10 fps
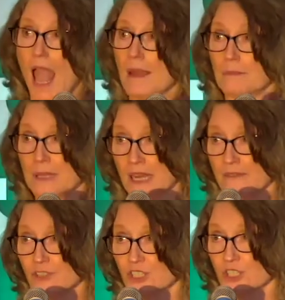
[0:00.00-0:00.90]
and
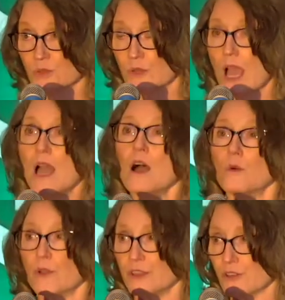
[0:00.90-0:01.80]
mid-afternoon
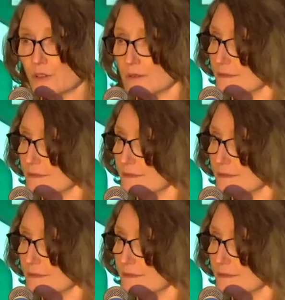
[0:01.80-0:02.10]
with your